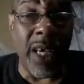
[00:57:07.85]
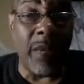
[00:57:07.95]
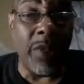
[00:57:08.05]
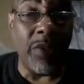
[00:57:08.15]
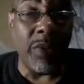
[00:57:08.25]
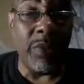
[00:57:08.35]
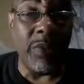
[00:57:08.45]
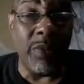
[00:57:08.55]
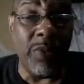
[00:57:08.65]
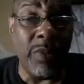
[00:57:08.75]
autonomous
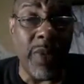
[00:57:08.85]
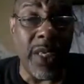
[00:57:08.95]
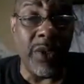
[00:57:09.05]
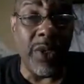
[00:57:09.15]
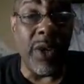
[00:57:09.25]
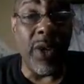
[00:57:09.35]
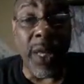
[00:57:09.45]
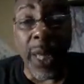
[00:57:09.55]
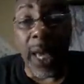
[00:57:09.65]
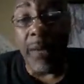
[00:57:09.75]
from Nigeria.
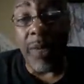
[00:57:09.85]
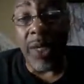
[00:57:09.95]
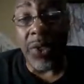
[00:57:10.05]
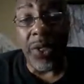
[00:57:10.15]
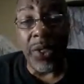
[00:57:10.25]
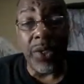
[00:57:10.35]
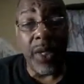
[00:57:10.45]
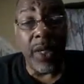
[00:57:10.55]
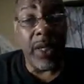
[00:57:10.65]
Okay, that can make sense,